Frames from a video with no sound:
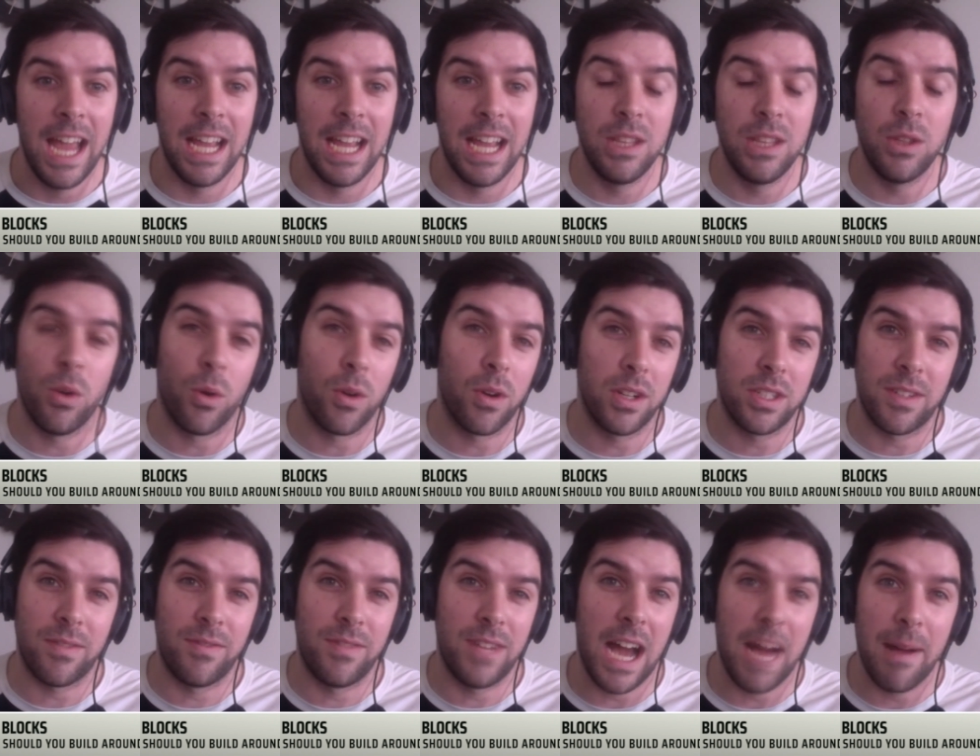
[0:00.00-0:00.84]
And the Hornets
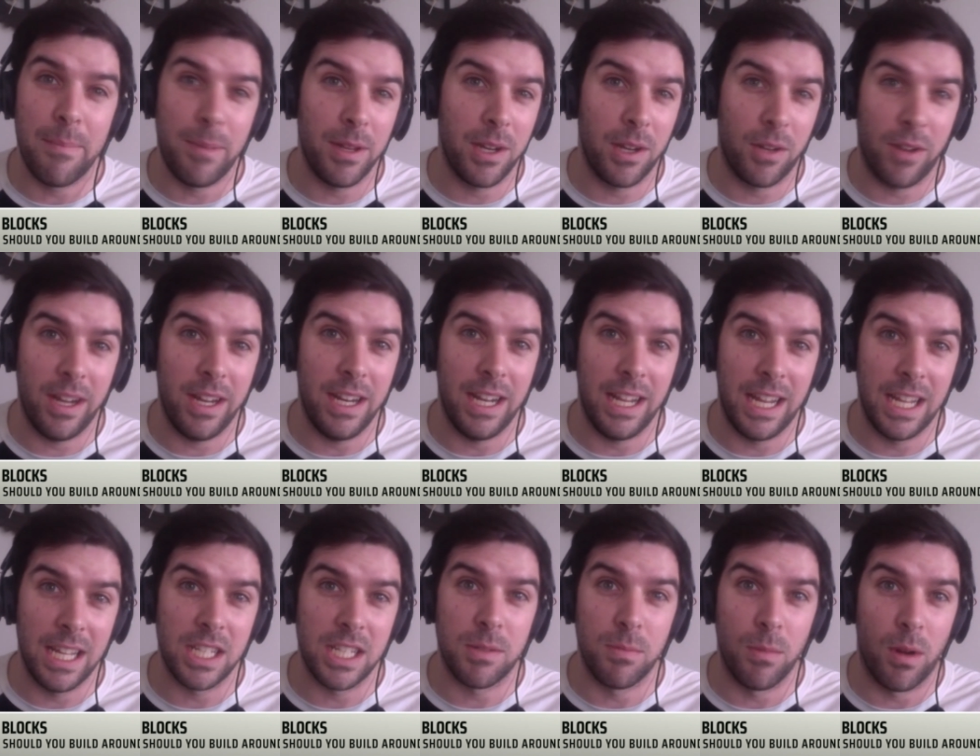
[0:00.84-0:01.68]
have not been great
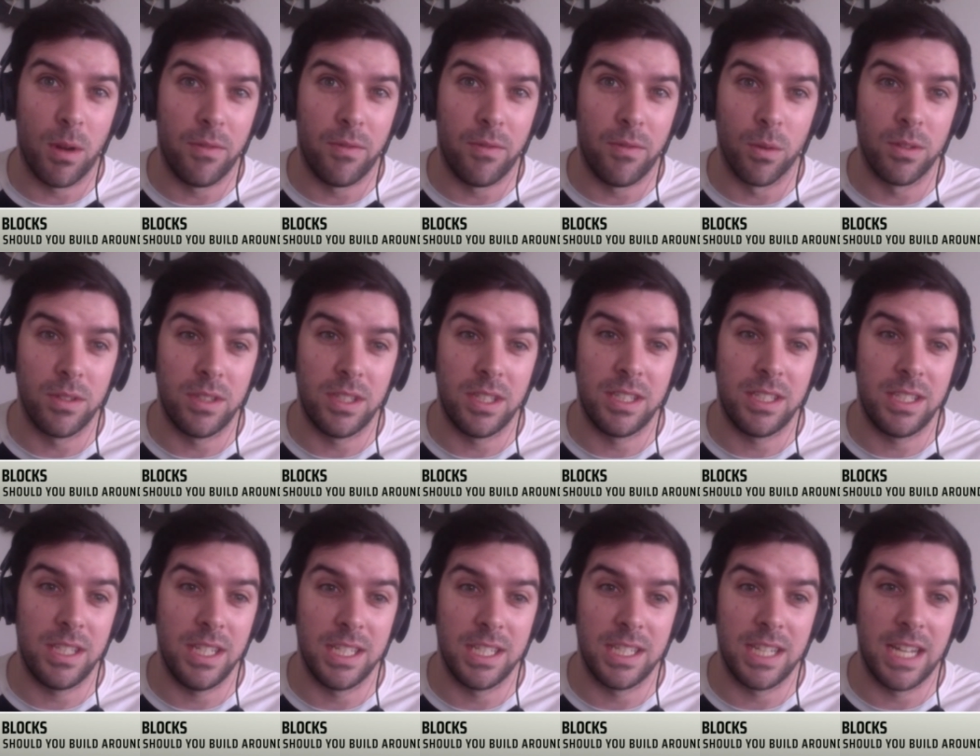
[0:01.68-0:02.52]
against small forwards this
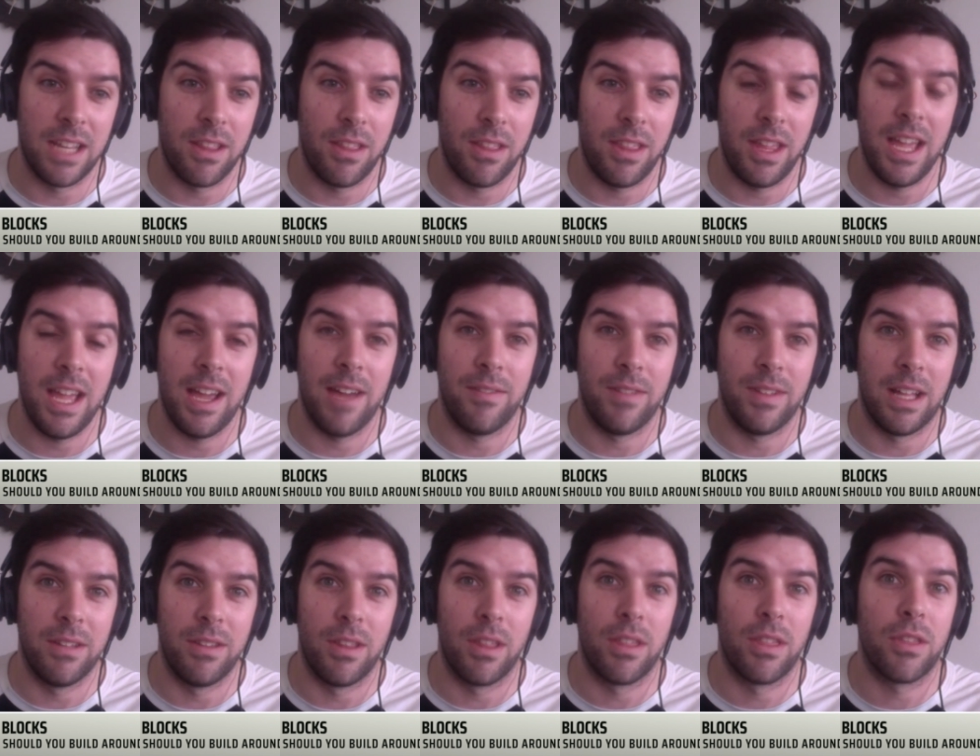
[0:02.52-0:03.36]
season. They have
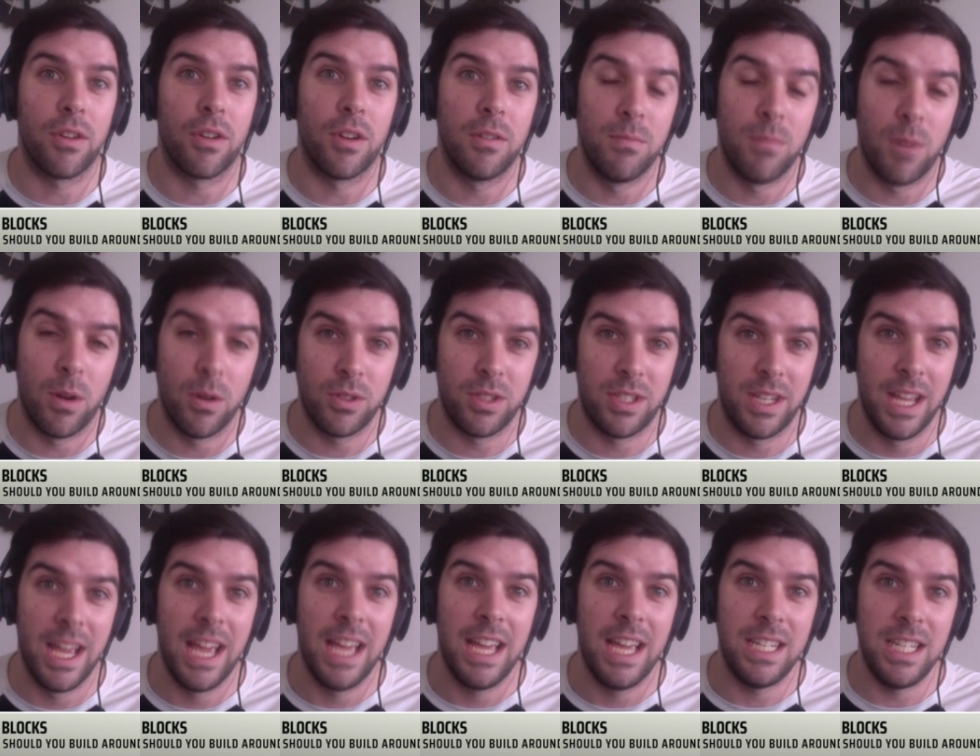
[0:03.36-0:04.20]
allowed the third most
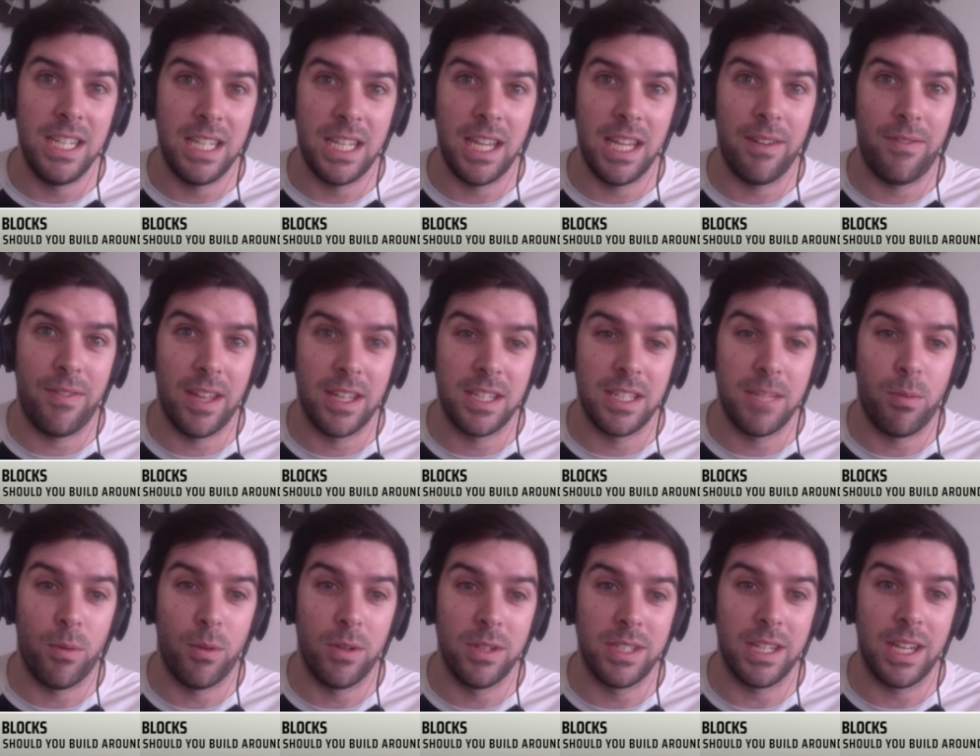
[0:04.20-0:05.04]
DK
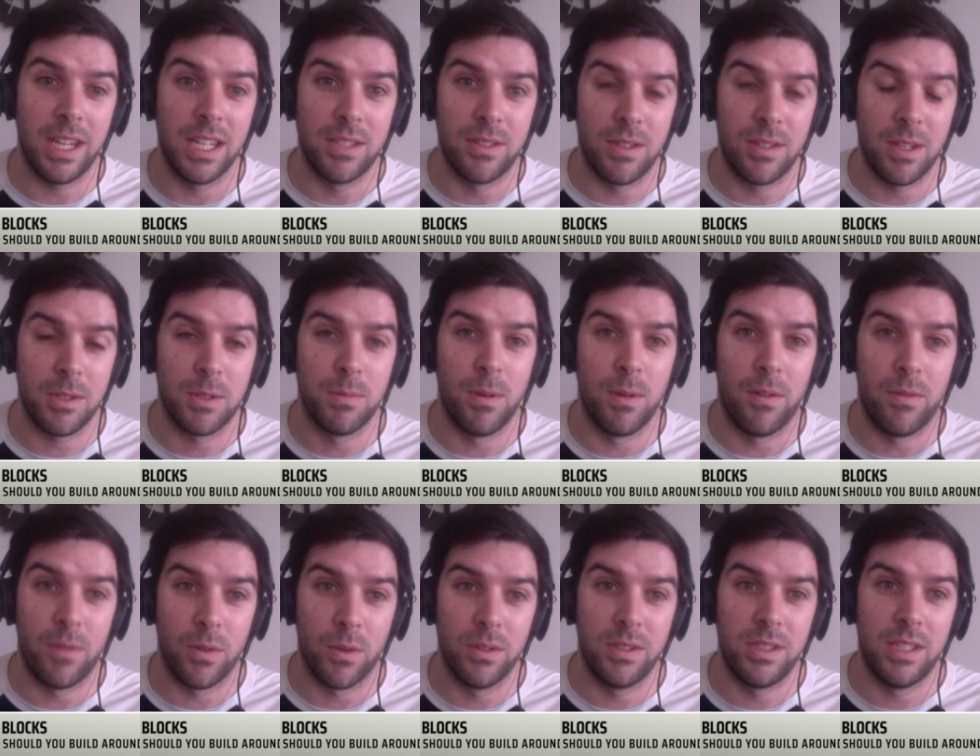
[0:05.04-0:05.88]
fantasy points against
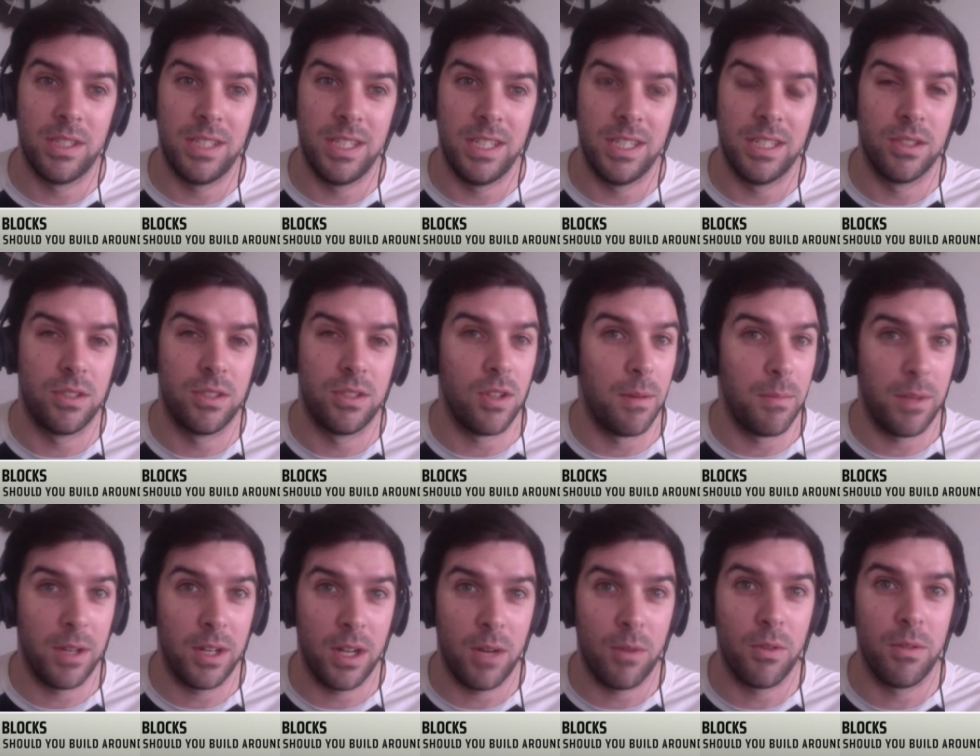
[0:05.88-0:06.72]
small forwards this season. So I'm
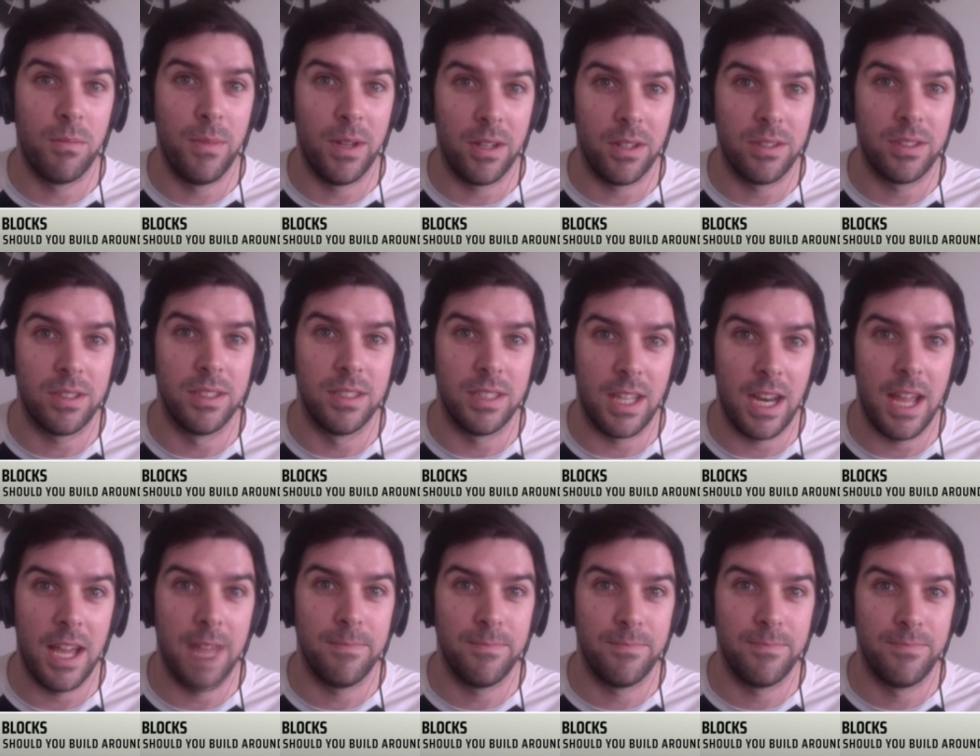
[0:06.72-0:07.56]
going to go with Middleton
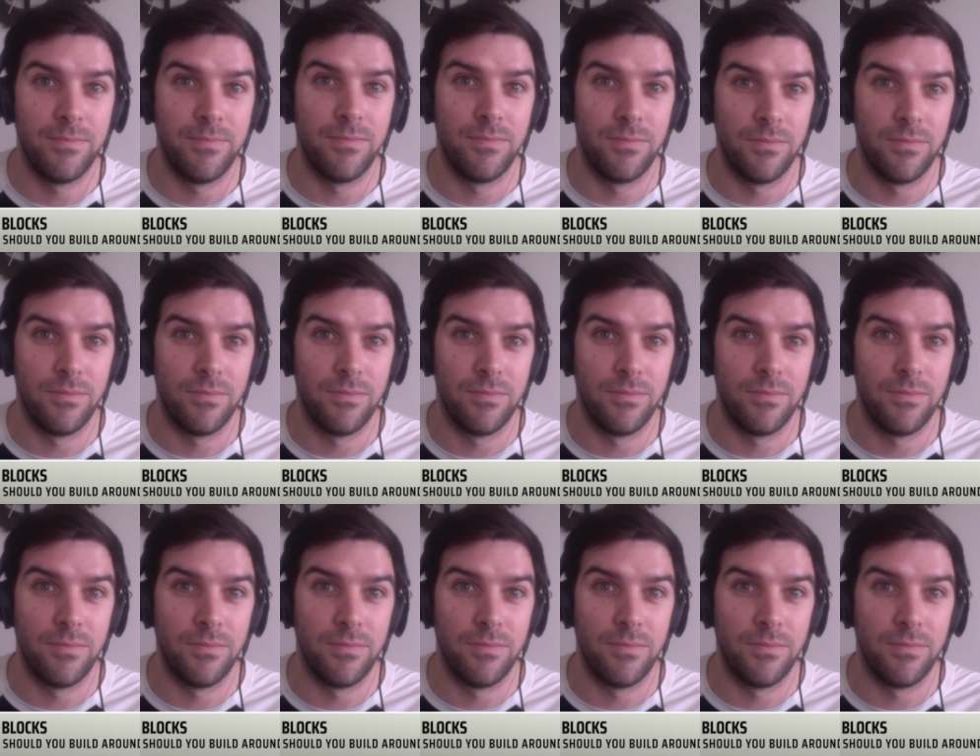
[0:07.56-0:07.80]
tonight.